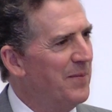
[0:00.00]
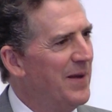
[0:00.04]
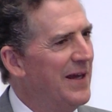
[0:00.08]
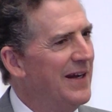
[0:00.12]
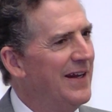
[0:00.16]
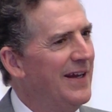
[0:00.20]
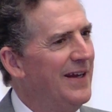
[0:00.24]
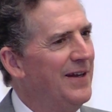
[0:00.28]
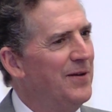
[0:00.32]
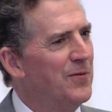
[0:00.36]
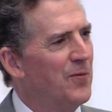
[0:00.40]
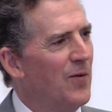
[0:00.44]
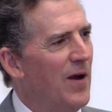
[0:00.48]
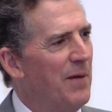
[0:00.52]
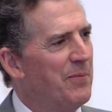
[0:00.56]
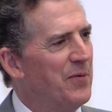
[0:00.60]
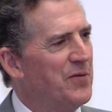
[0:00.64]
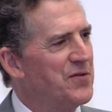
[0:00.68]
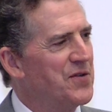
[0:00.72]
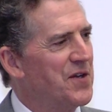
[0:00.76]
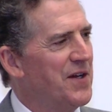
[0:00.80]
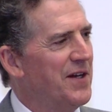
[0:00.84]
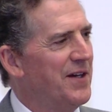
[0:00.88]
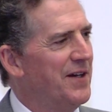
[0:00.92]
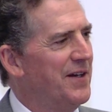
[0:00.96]
many
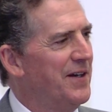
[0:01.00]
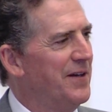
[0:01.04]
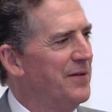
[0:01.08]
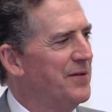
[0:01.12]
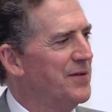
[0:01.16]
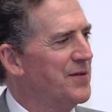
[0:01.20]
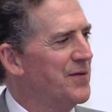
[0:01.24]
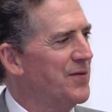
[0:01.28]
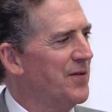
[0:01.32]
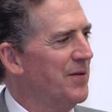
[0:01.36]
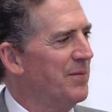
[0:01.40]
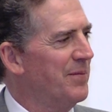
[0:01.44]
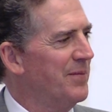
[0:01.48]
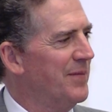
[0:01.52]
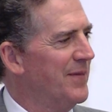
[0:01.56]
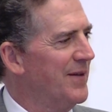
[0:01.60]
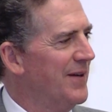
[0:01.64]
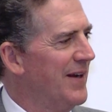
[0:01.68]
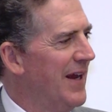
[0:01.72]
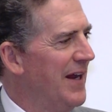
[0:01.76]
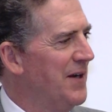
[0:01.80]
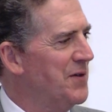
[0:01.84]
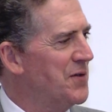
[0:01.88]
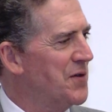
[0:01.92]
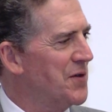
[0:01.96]
representatives from
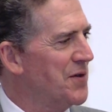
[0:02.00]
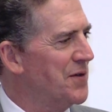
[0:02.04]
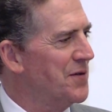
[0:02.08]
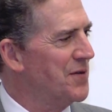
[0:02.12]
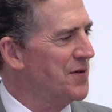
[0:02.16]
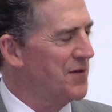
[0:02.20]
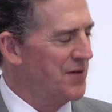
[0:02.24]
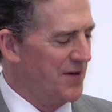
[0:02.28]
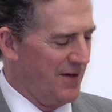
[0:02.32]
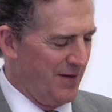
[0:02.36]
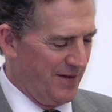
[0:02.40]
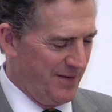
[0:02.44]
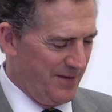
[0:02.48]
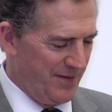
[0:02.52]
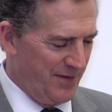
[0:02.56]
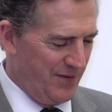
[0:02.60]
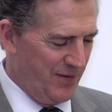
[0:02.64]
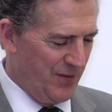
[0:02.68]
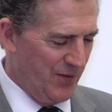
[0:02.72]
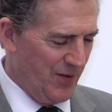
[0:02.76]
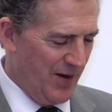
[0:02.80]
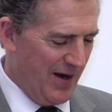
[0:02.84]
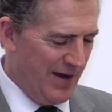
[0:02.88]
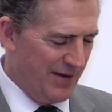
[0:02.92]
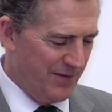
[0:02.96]
nations
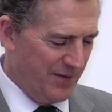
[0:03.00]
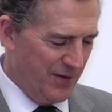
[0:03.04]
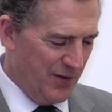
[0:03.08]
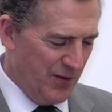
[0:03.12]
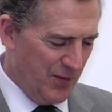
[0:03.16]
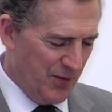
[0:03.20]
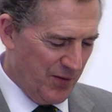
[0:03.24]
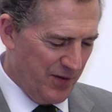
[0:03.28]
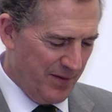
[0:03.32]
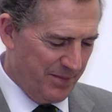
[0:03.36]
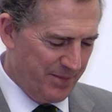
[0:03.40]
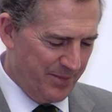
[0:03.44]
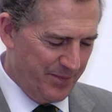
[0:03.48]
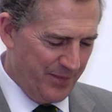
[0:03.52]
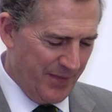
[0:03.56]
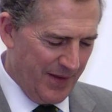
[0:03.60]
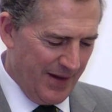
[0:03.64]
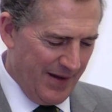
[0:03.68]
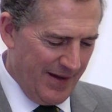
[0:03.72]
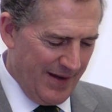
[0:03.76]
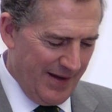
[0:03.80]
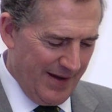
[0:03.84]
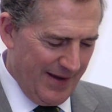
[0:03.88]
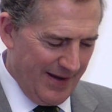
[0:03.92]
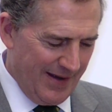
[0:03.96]
throughout Europe,
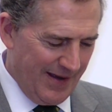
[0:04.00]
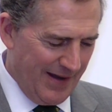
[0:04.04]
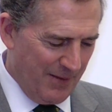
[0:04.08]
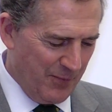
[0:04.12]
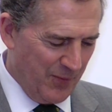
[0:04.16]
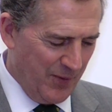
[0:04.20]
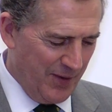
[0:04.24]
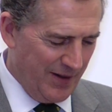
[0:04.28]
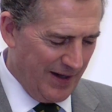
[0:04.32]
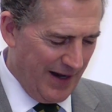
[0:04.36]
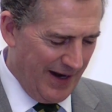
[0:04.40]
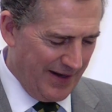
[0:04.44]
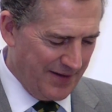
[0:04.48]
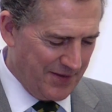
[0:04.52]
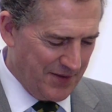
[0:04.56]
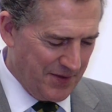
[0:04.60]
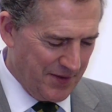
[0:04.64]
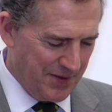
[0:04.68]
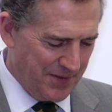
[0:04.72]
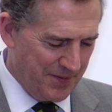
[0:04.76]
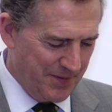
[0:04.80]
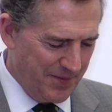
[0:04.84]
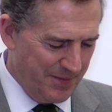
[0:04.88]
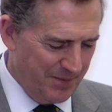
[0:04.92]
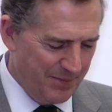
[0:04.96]
I would like
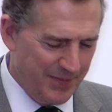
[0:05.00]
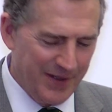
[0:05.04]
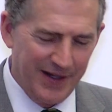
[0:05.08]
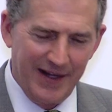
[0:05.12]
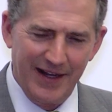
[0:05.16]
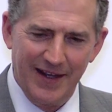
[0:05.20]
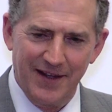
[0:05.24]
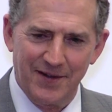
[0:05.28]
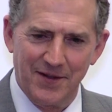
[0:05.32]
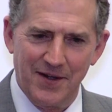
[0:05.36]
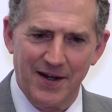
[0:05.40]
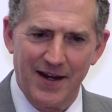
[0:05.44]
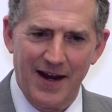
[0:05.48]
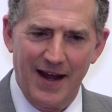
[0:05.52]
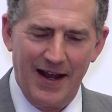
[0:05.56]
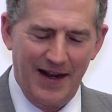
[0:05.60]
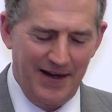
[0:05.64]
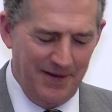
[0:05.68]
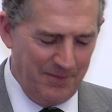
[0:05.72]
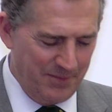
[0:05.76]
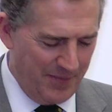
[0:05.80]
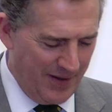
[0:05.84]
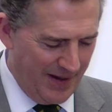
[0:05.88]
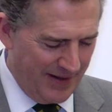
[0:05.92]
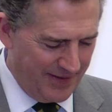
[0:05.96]
to begin
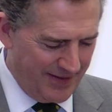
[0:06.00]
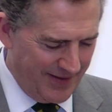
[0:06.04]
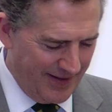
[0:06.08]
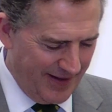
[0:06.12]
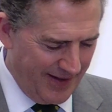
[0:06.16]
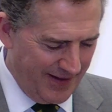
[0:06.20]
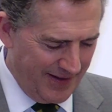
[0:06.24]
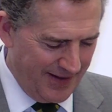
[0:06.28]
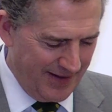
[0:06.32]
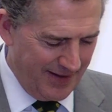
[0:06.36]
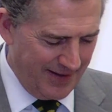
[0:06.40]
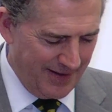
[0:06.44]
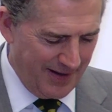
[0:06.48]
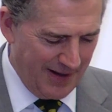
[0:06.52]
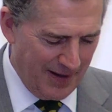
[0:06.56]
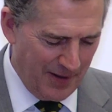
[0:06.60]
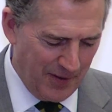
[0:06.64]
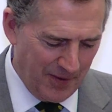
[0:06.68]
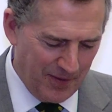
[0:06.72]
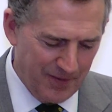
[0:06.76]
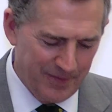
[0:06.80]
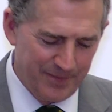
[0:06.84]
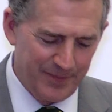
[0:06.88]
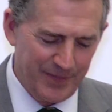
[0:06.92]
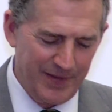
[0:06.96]
tonight by thanking
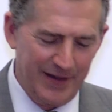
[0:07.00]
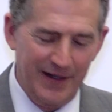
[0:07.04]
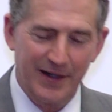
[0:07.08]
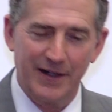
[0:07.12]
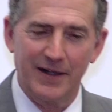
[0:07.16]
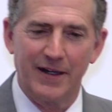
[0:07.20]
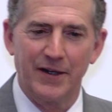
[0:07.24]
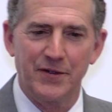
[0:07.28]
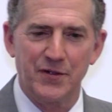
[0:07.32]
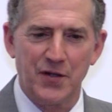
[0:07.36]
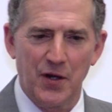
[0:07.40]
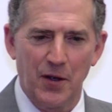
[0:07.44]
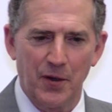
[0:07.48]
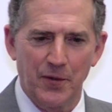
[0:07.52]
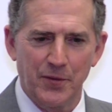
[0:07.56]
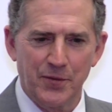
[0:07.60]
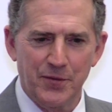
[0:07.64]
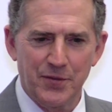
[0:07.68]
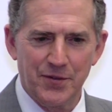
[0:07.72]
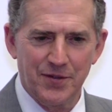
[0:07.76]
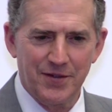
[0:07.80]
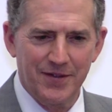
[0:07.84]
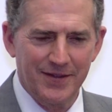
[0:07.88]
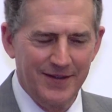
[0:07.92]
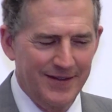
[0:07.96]
our English
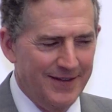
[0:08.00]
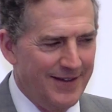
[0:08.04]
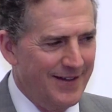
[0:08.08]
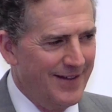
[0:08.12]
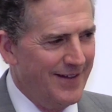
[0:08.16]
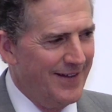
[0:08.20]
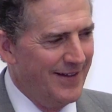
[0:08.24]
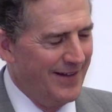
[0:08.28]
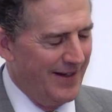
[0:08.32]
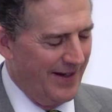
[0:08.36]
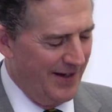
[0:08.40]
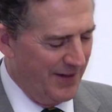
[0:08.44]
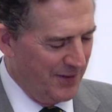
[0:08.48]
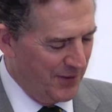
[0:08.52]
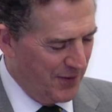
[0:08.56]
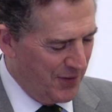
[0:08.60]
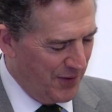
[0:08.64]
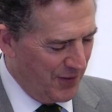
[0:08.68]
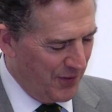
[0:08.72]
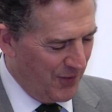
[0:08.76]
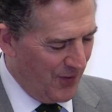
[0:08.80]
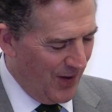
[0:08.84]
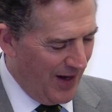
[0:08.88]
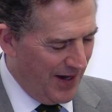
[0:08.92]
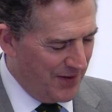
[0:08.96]
host and
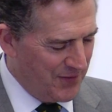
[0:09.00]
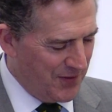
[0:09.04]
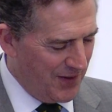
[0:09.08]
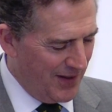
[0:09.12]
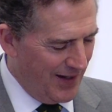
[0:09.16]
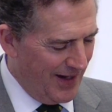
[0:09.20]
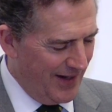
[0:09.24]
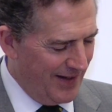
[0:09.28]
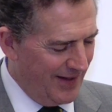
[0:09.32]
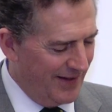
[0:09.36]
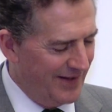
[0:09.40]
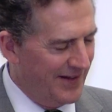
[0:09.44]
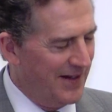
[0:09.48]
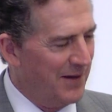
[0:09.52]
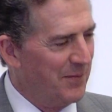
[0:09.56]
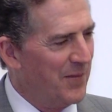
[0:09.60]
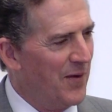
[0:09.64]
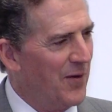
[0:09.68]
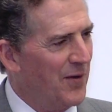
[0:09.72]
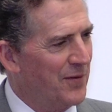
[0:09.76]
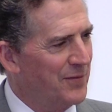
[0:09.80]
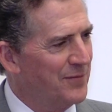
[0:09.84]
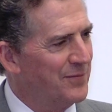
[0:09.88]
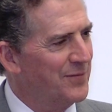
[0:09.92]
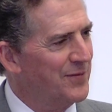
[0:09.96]
congratulating them
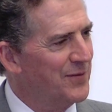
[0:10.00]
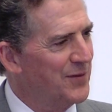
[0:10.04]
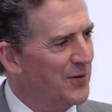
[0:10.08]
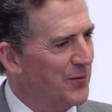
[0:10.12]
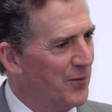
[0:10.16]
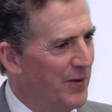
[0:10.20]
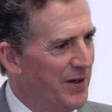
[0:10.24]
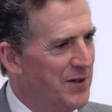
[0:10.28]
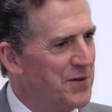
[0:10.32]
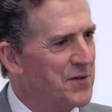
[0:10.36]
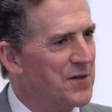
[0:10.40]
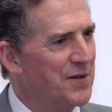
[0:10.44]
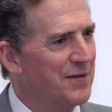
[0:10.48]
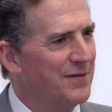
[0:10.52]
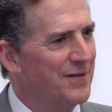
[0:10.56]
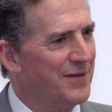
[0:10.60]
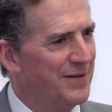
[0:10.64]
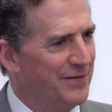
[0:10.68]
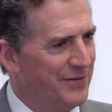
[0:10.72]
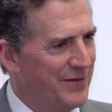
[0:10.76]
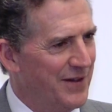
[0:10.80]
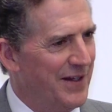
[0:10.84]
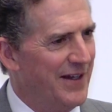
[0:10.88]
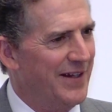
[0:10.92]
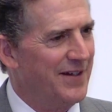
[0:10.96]
on the recent
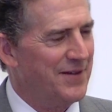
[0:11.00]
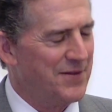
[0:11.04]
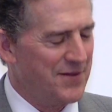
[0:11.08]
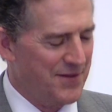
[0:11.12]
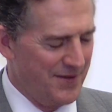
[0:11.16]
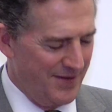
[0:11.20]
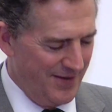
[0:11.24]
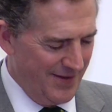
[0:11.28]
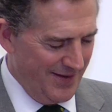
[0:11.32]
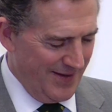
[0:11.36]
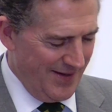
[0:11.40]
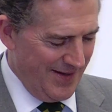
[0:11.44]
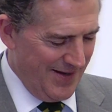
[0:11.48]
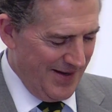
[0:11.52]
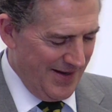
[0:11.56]
events.